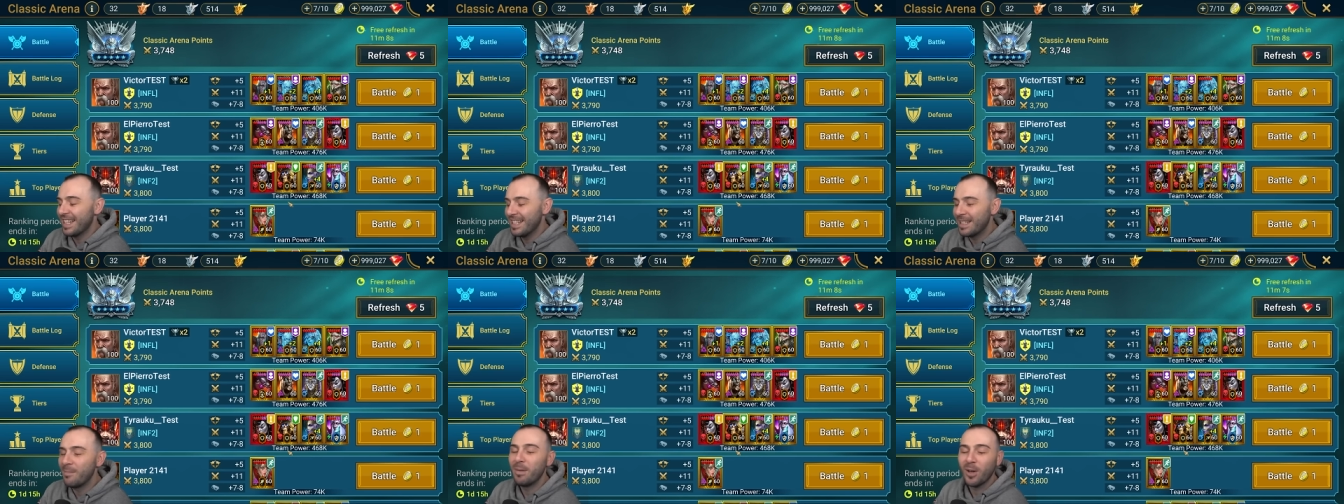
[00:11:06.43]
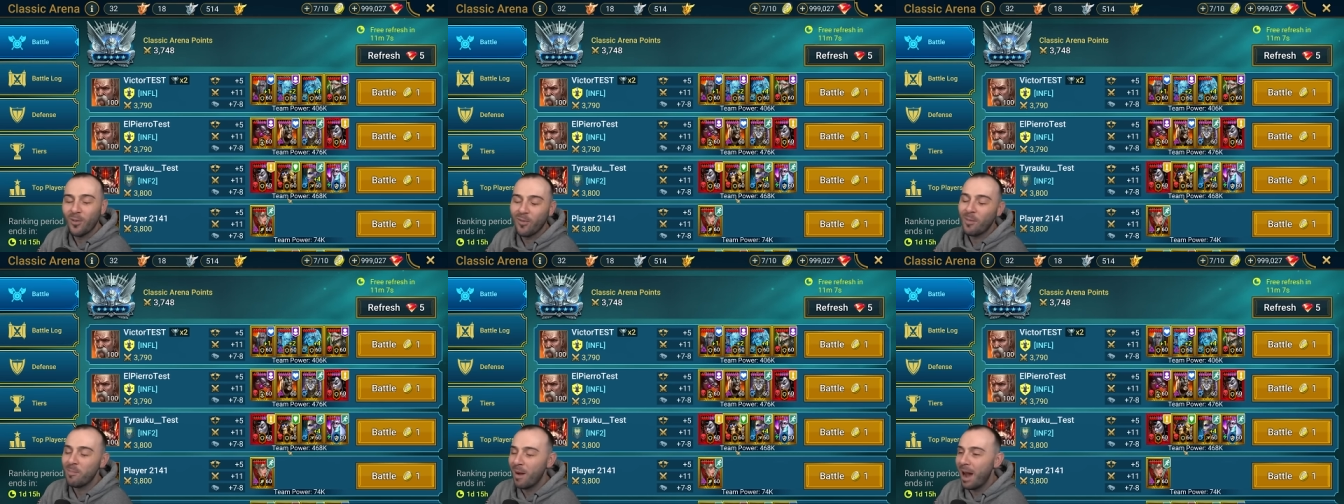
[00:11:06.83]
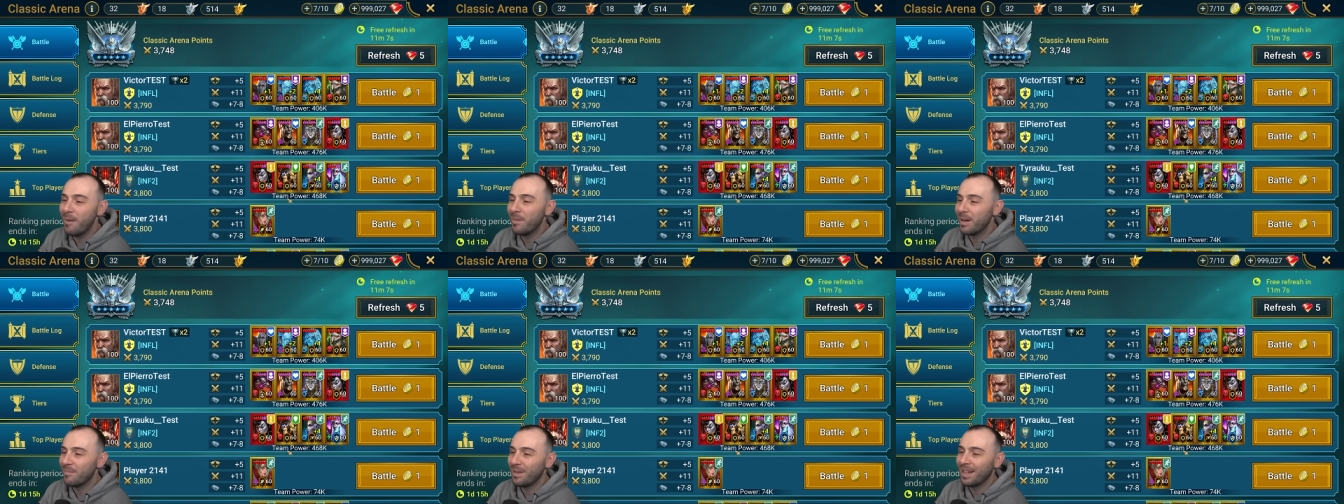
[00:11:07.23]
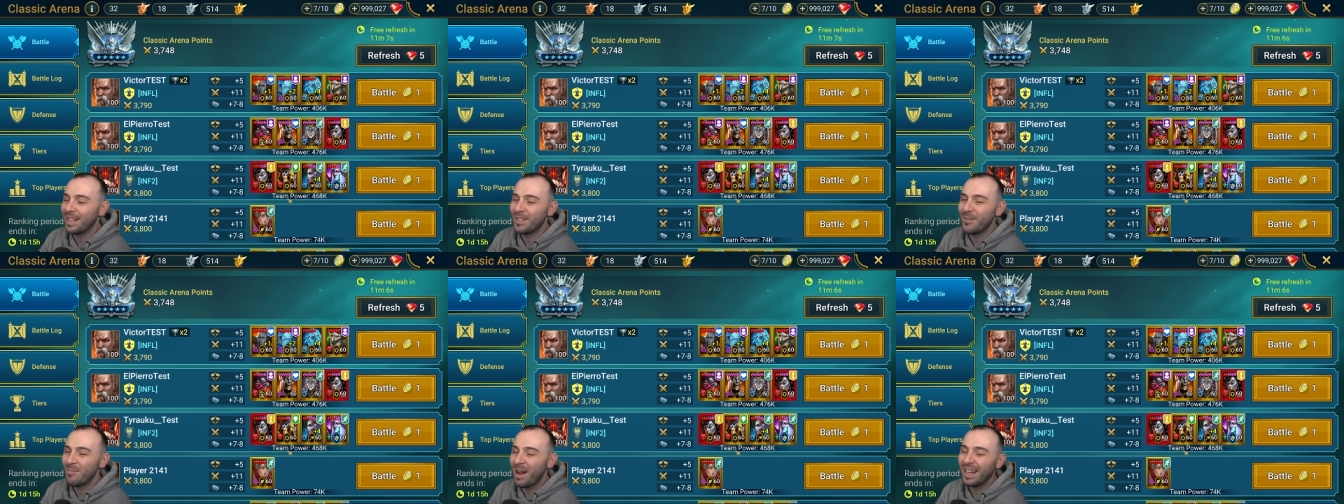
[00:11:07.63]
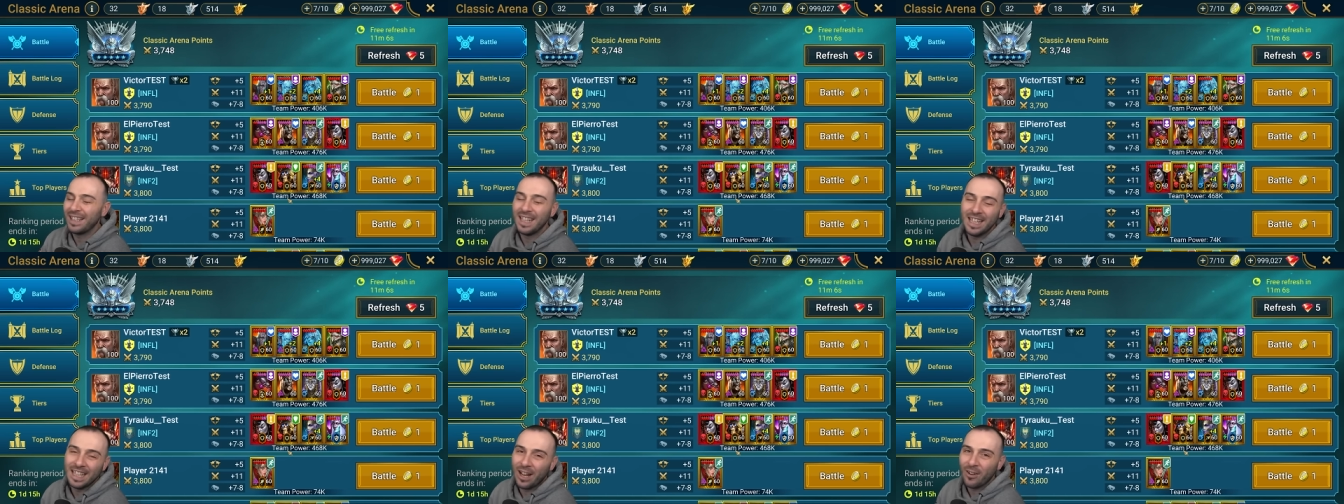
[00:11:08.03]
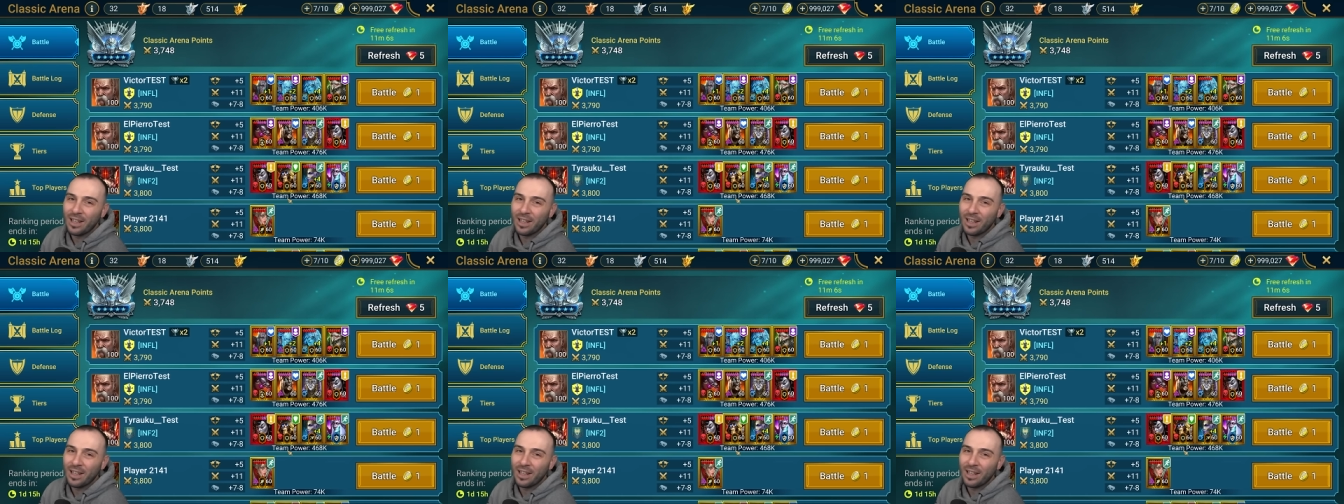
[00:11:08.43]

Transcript: It's a bit of a bummer because you might think that,